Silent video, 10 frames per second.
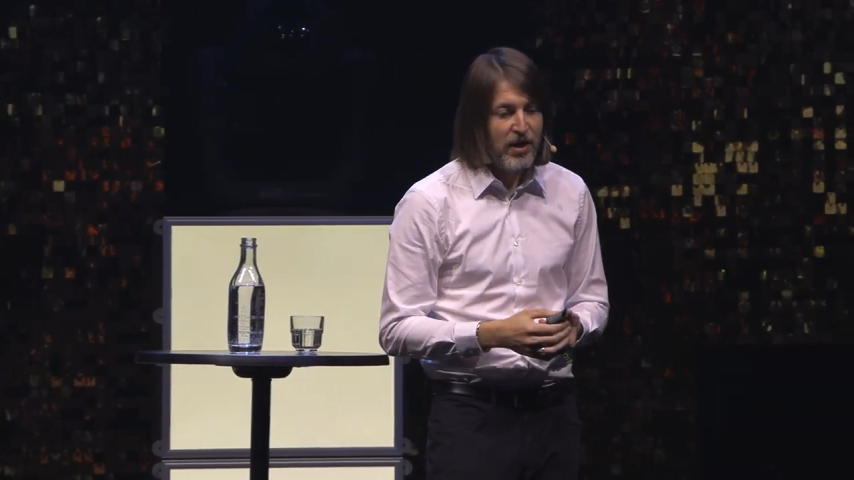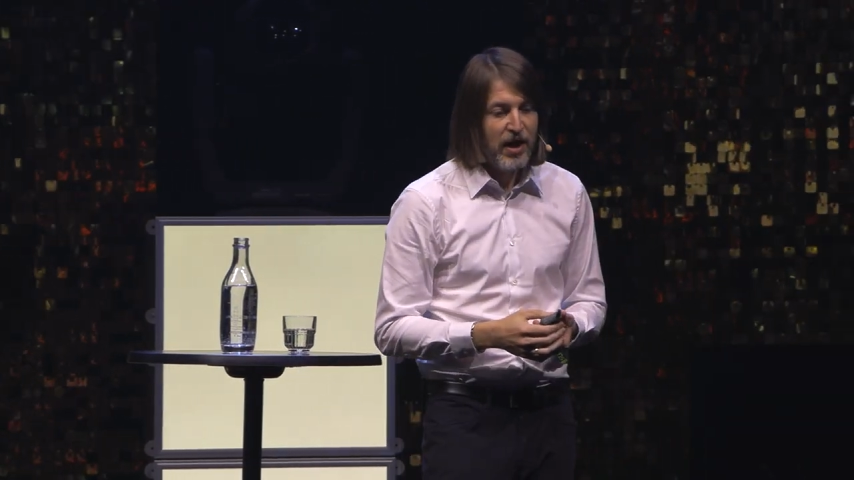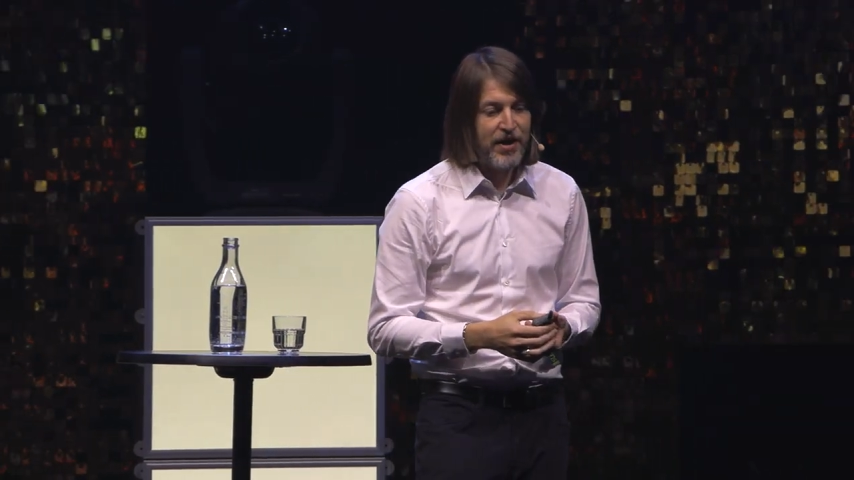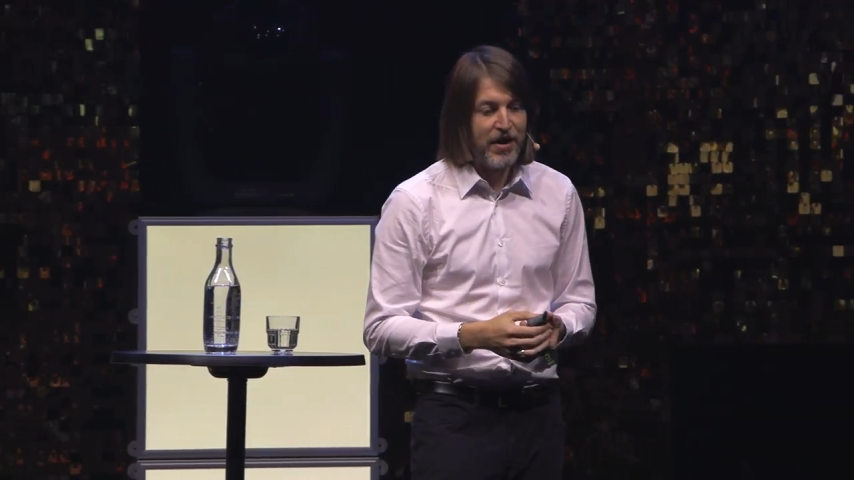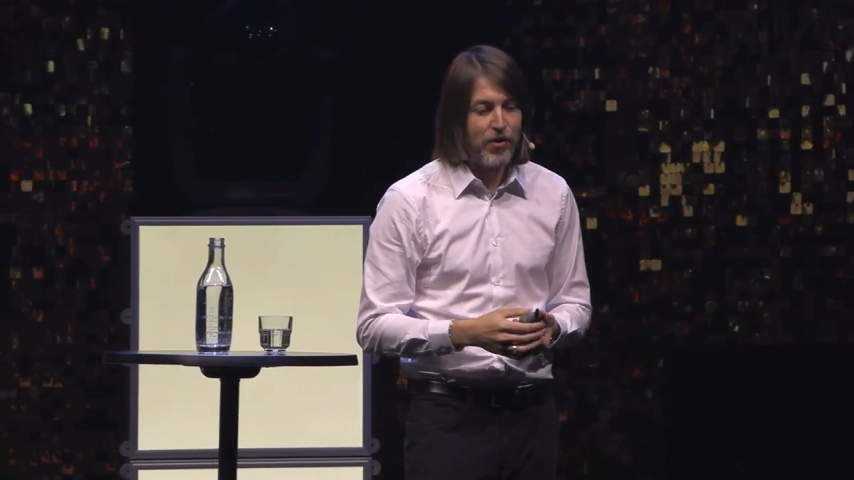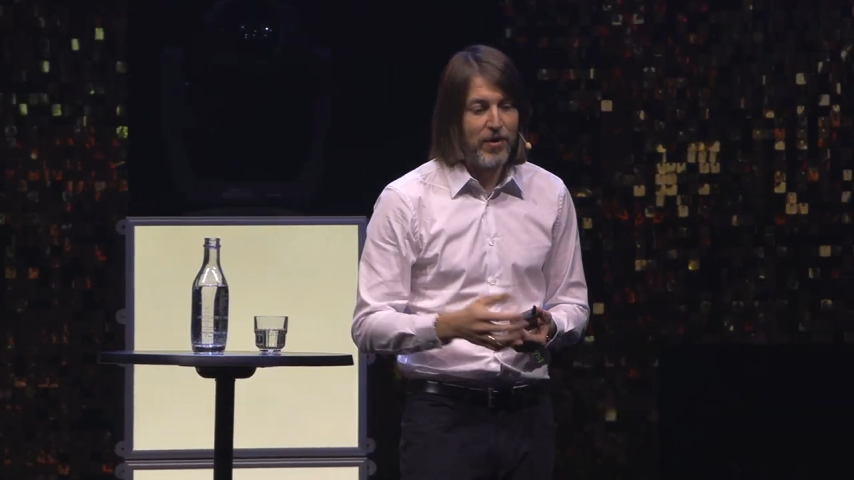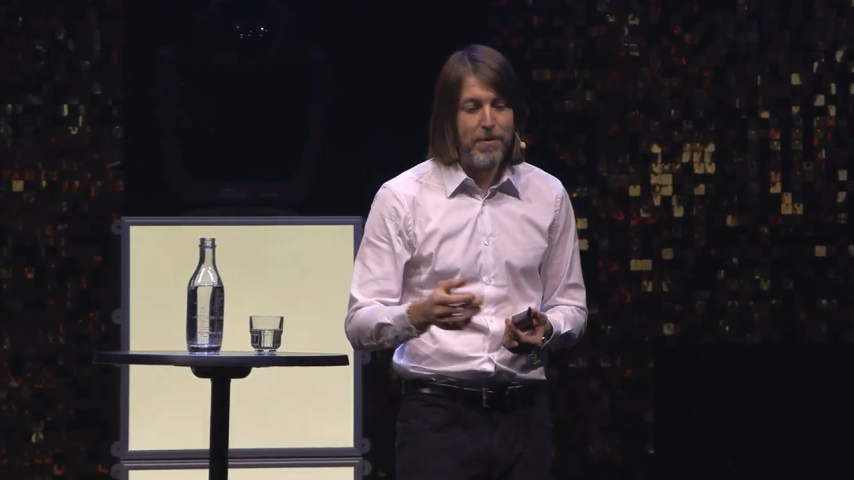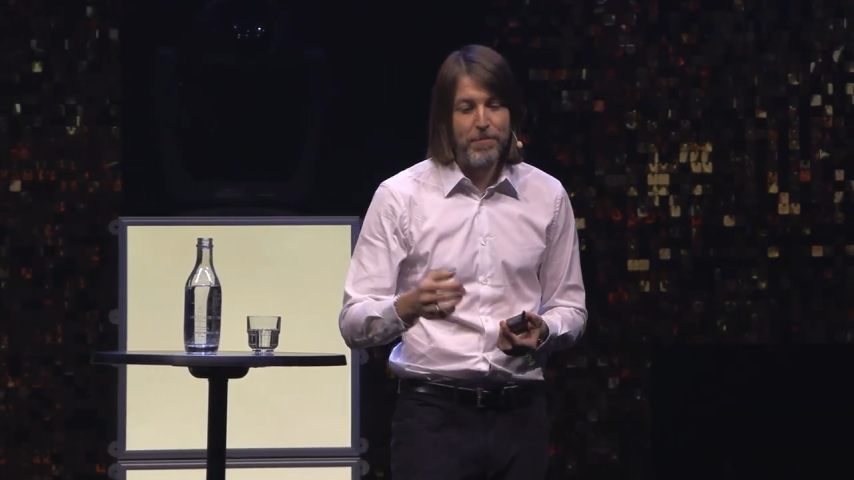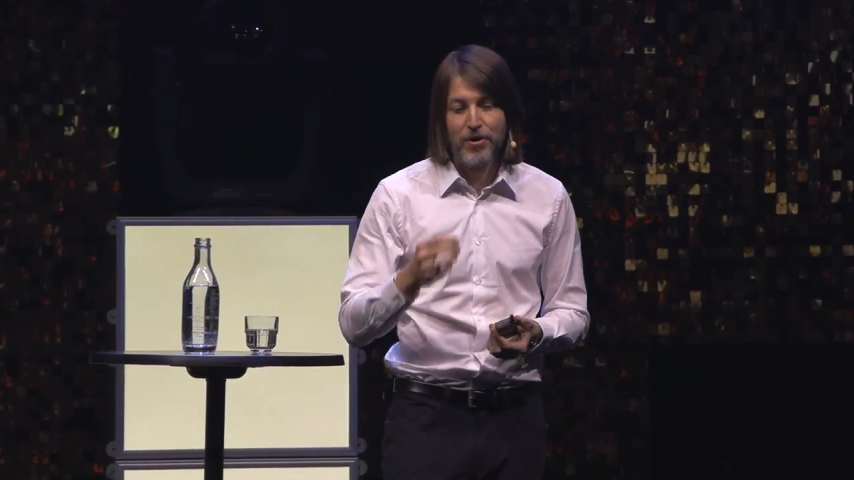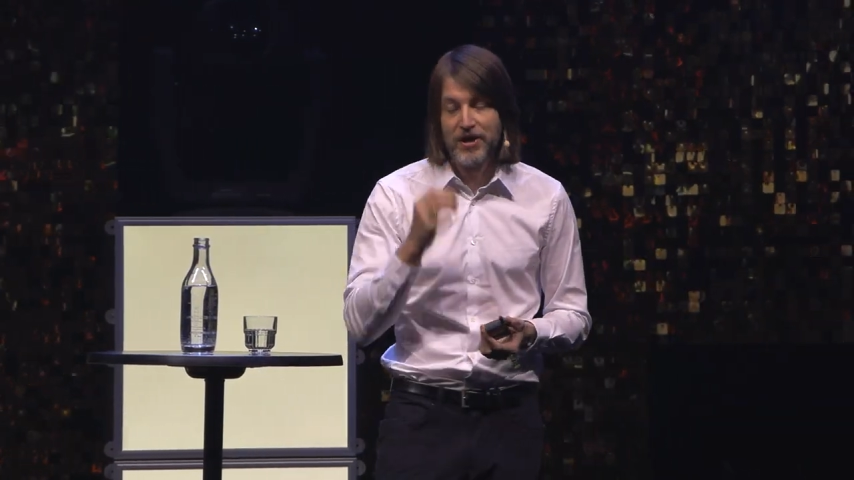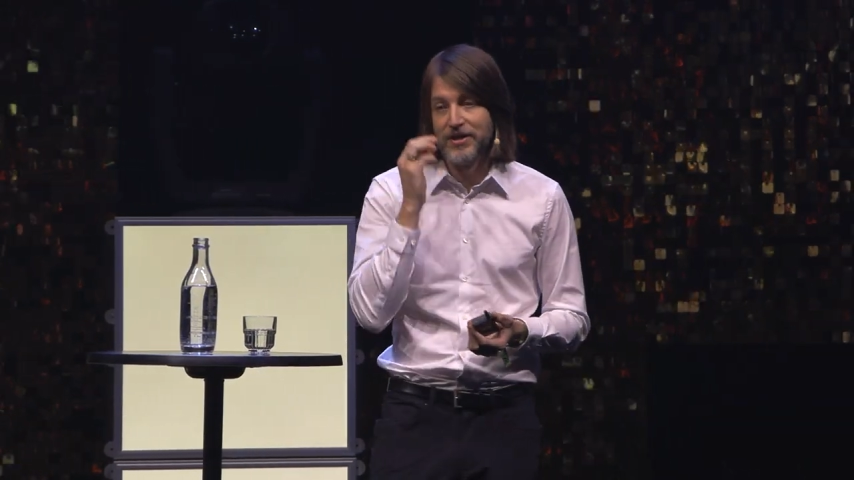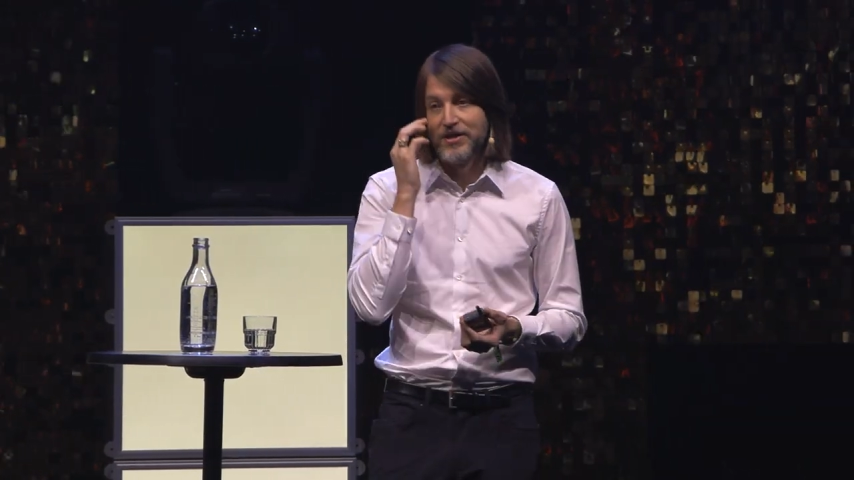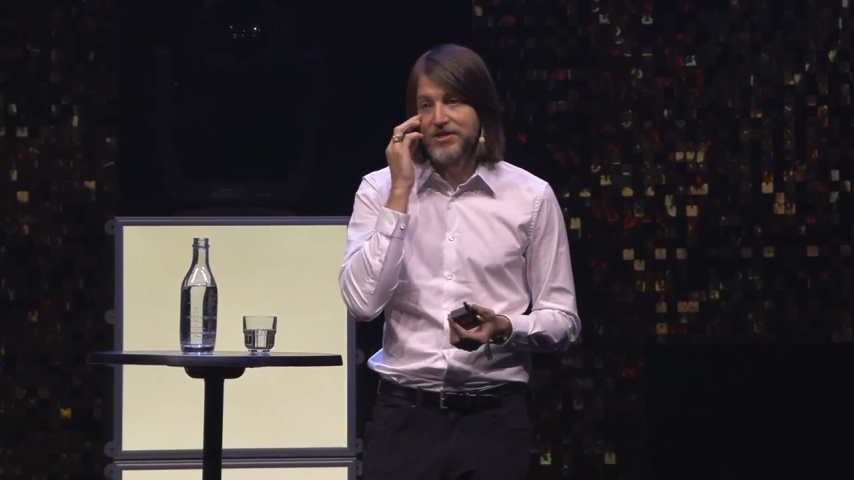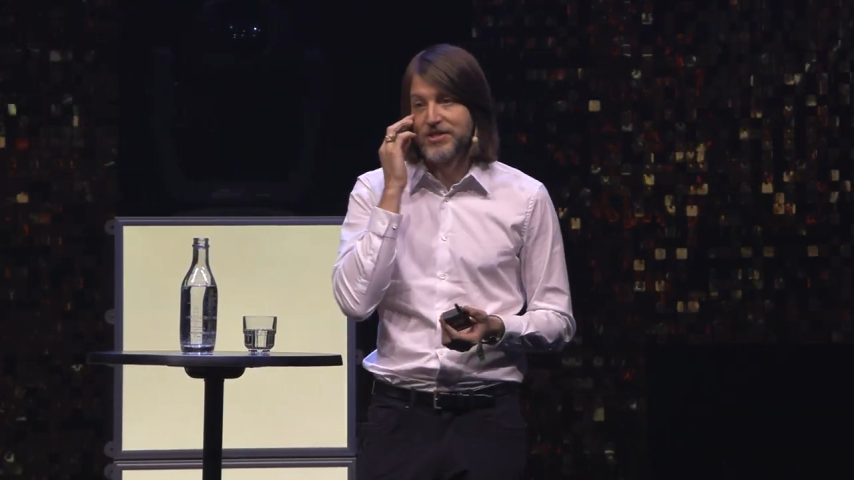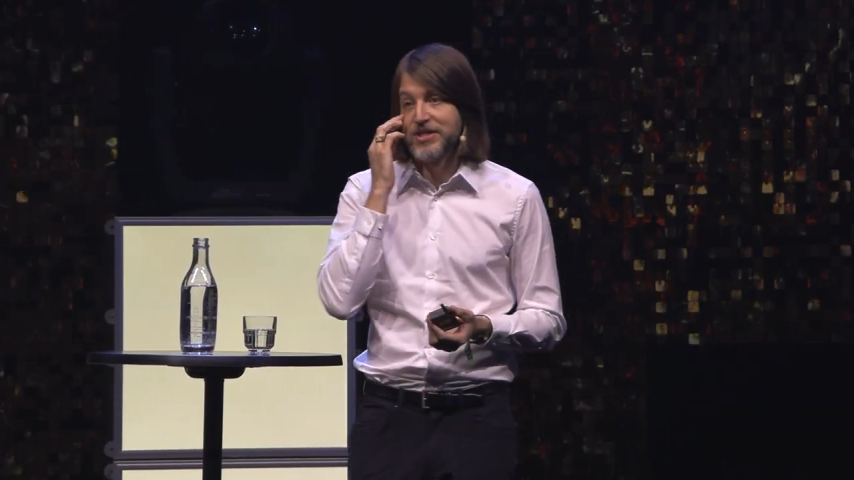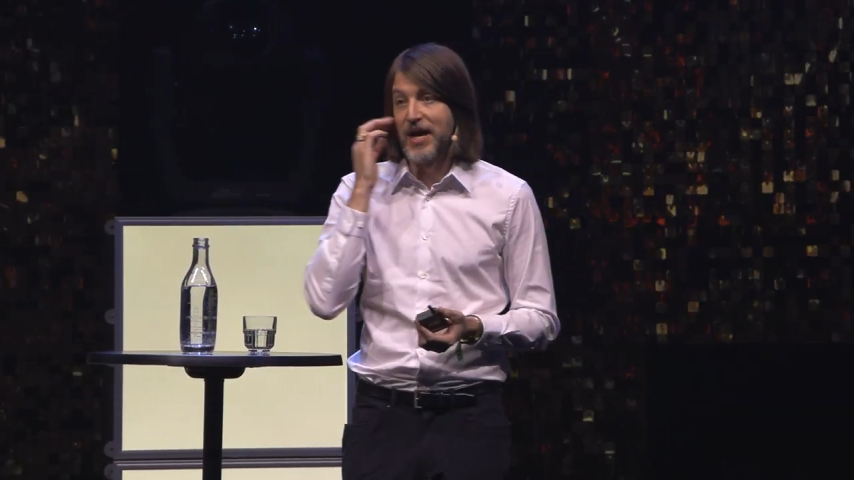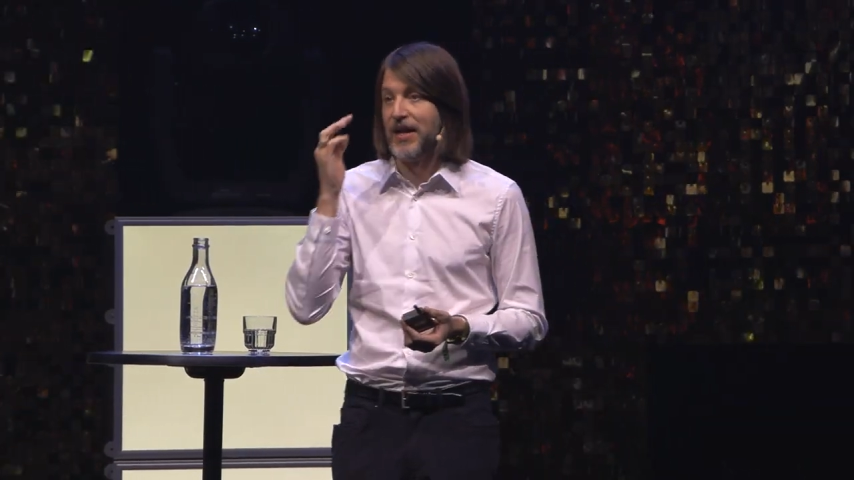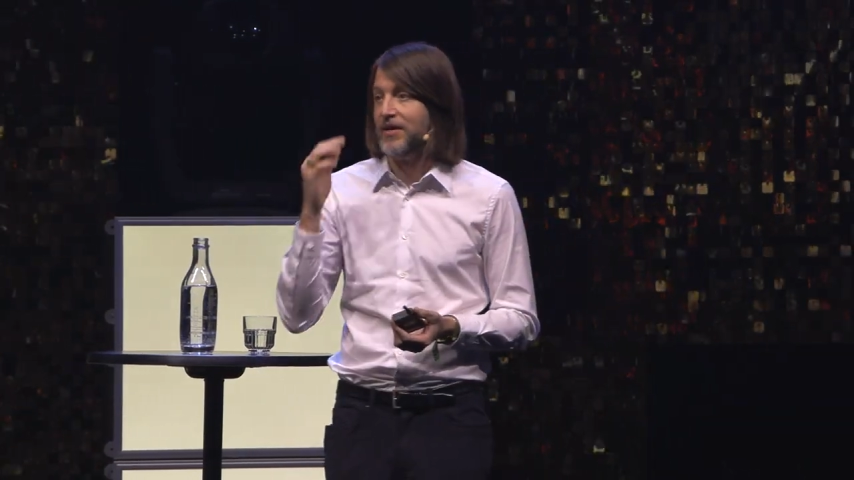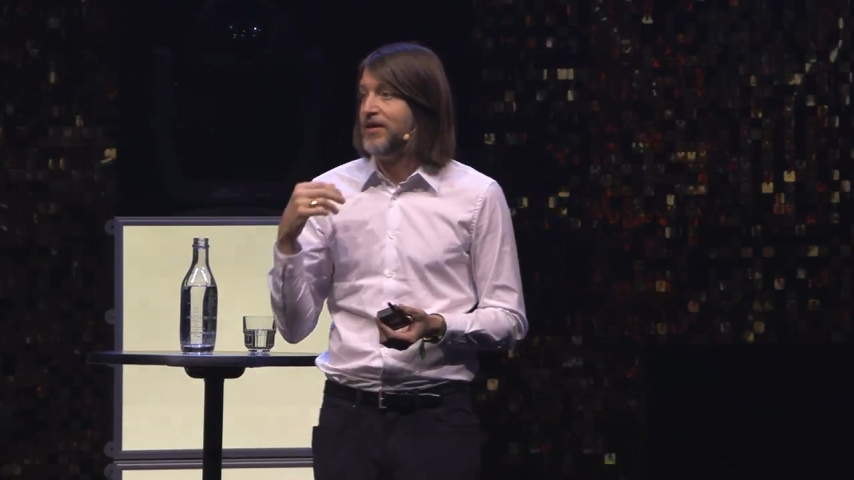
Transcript: Another way of putting this is that